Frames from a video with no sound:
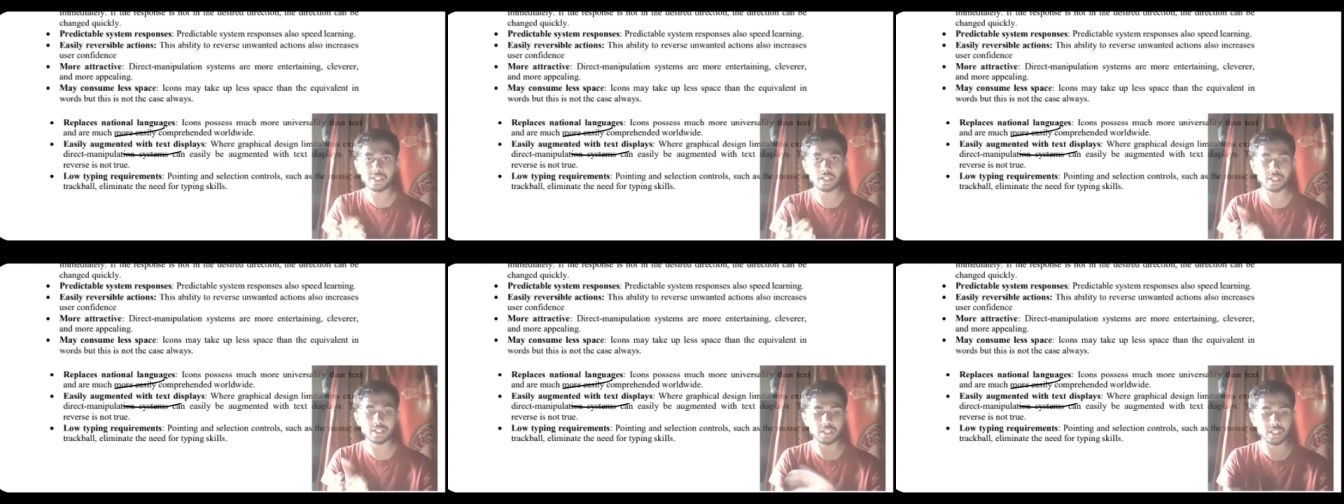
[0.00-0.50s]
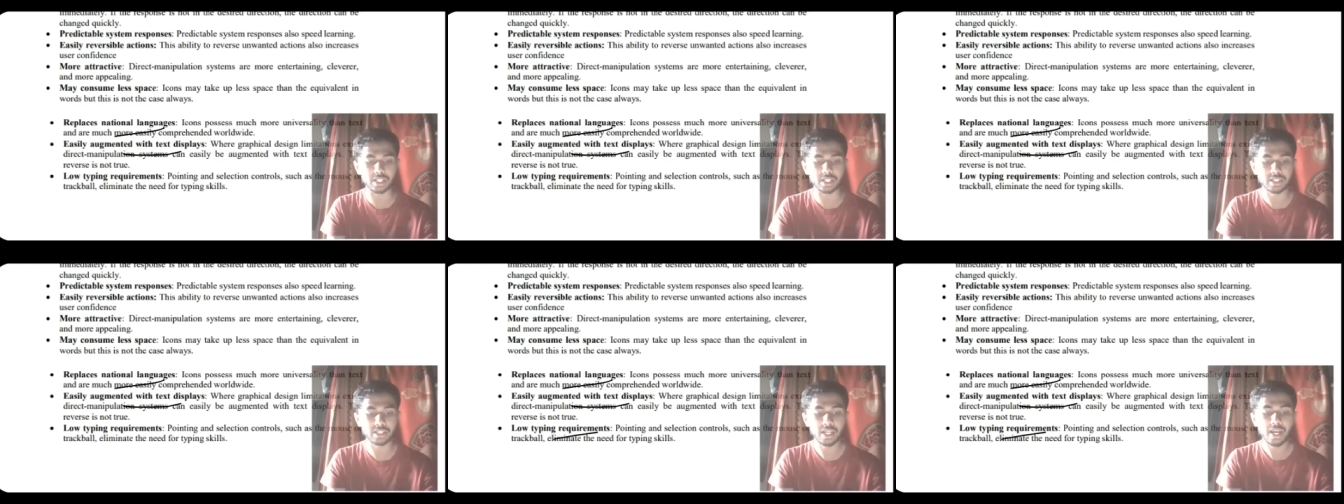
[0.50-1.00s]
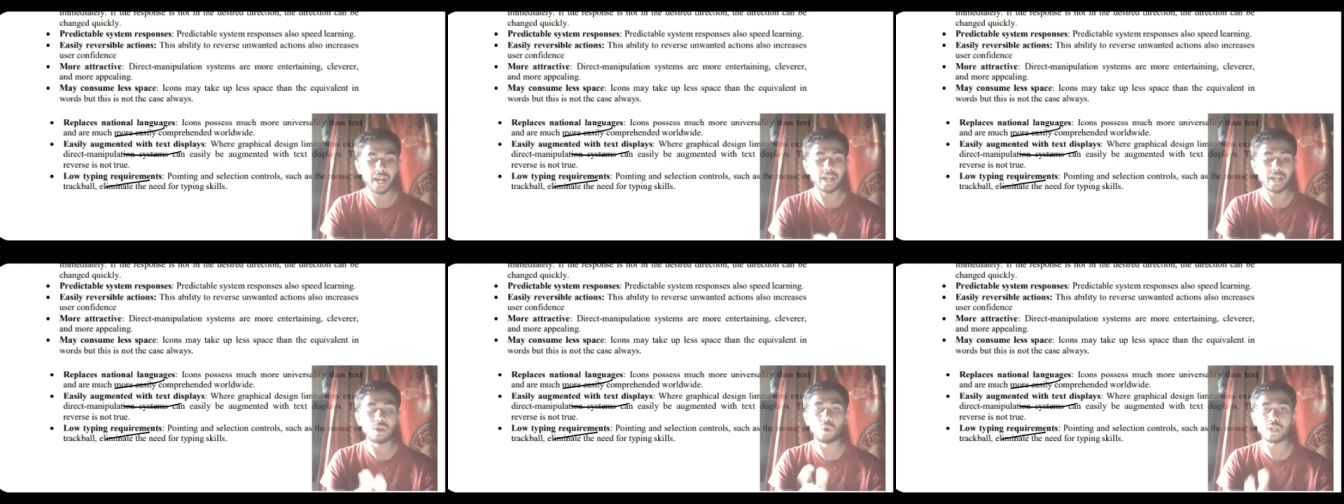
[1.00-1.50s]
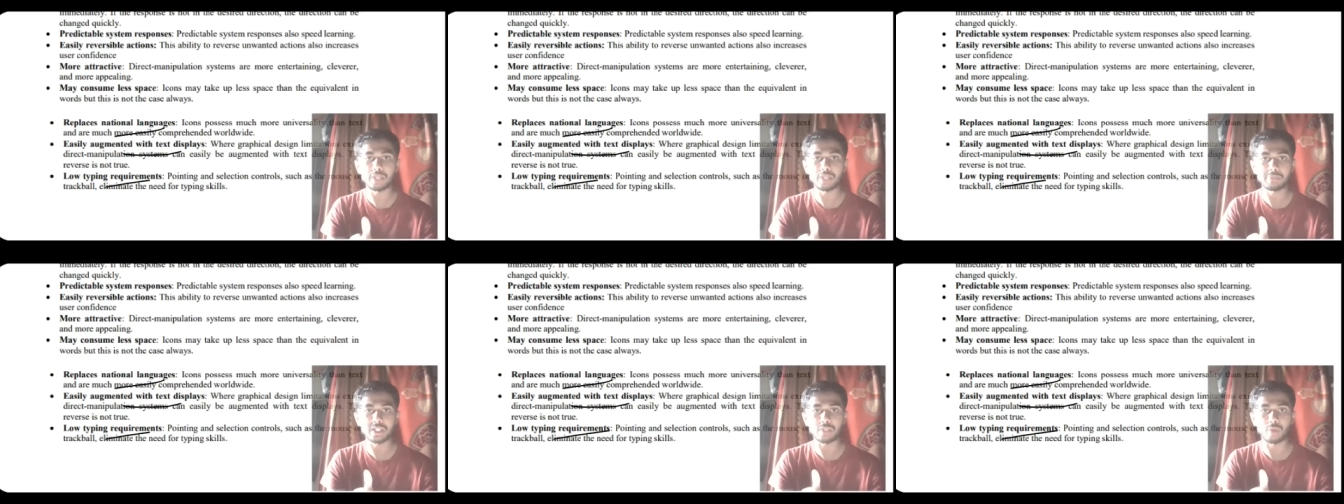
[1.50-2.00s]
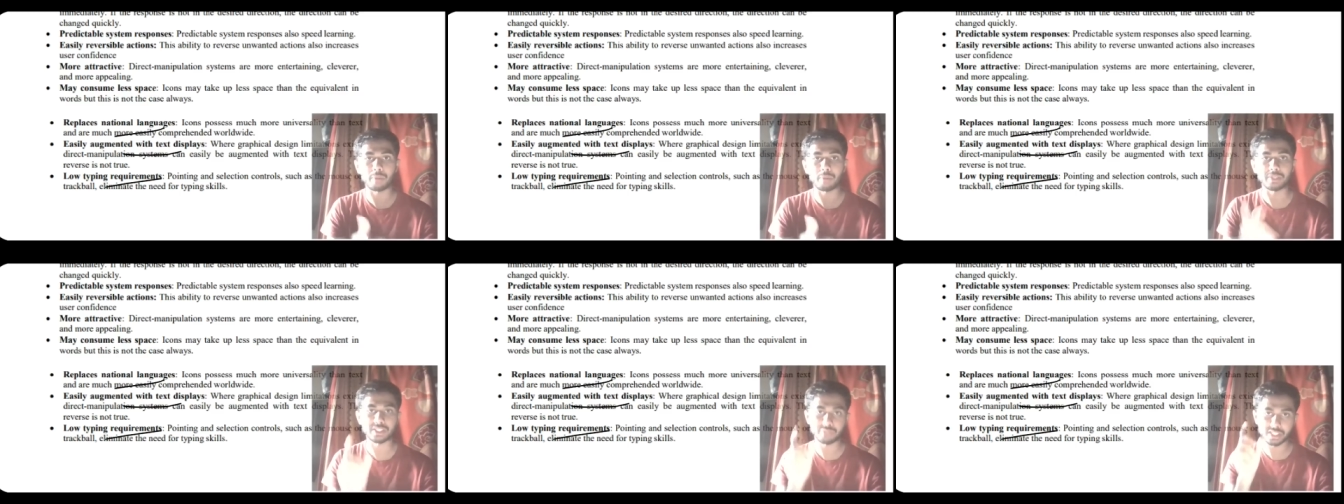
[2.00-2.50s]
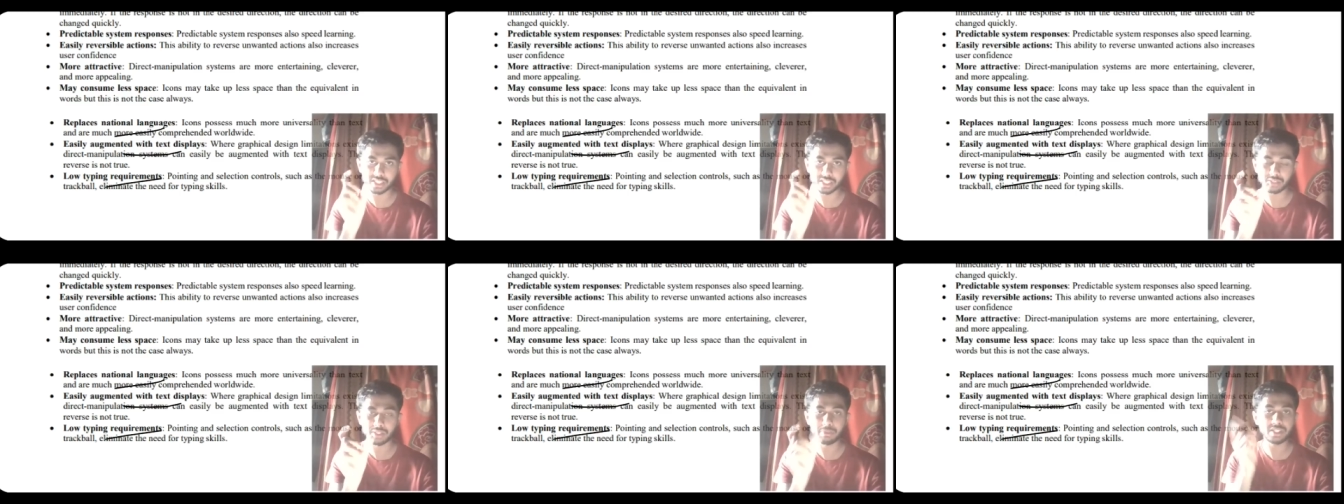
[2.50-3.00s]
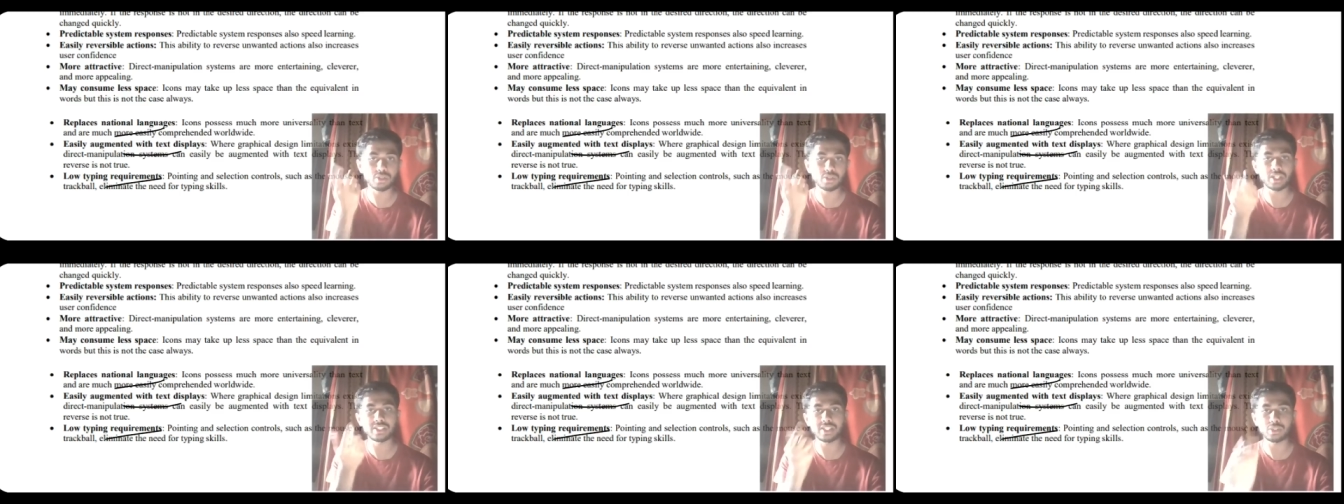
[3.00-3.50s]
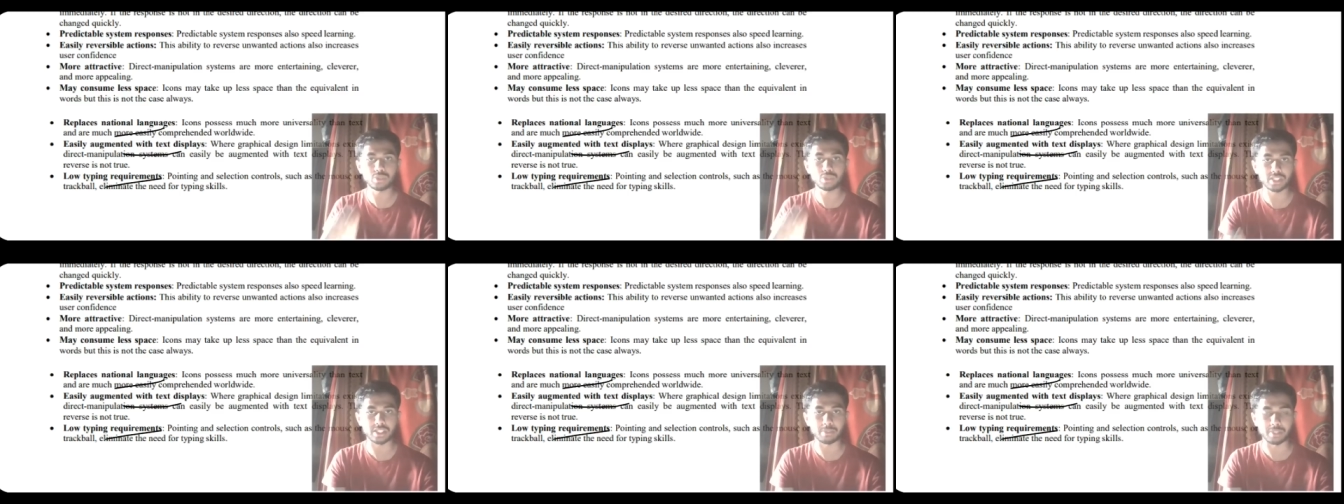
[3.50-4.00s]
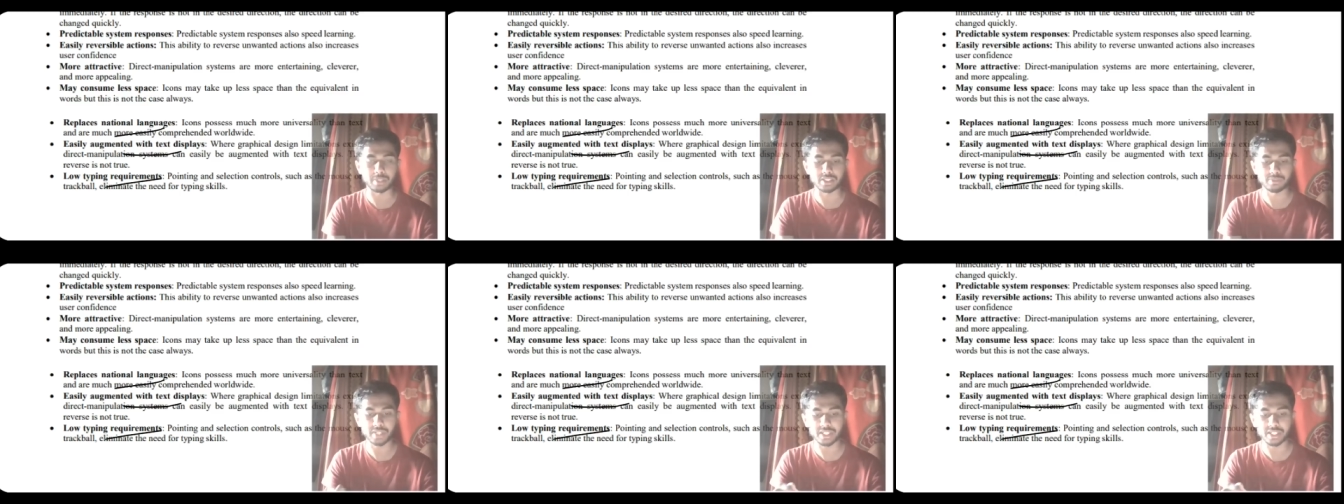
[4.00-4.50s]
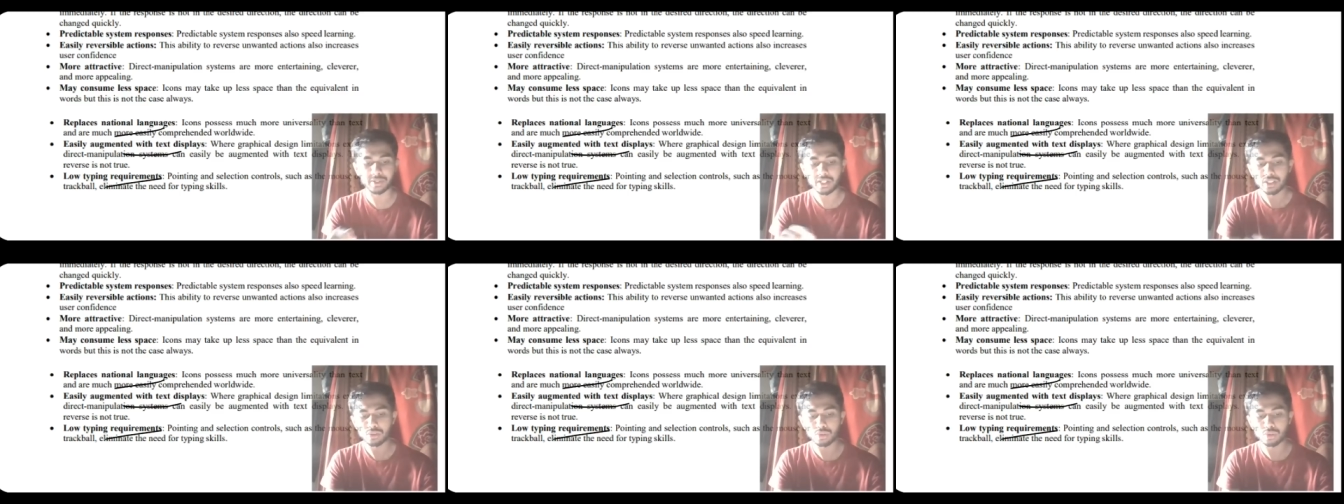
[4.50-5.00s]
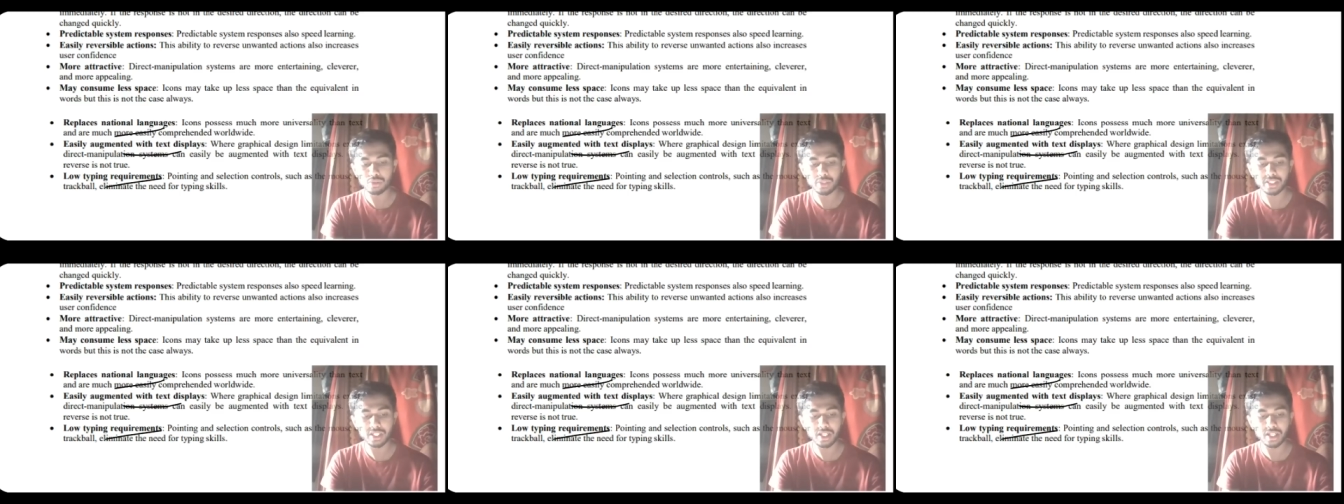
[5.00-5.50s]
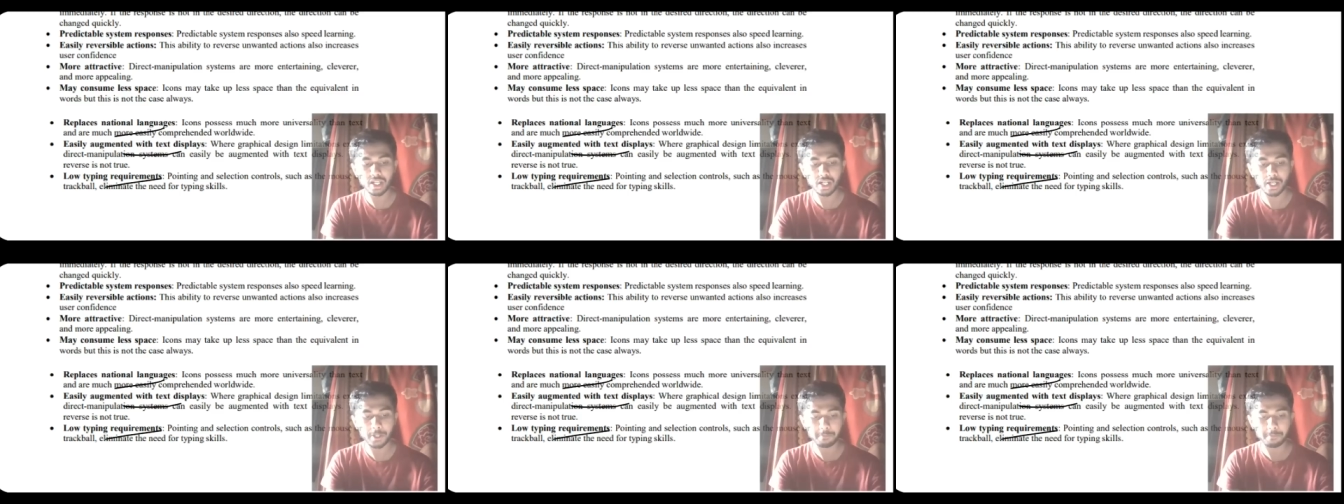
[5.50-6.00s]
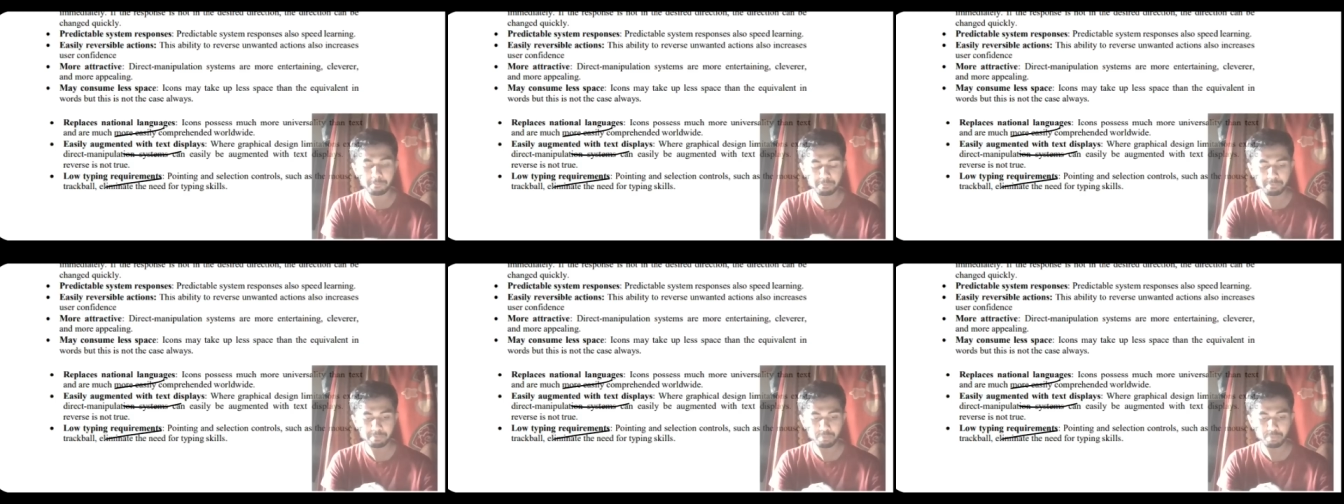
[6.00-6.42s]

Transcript: can recognize and low typing requirements if there is an image you can easily use that image right so those were the um,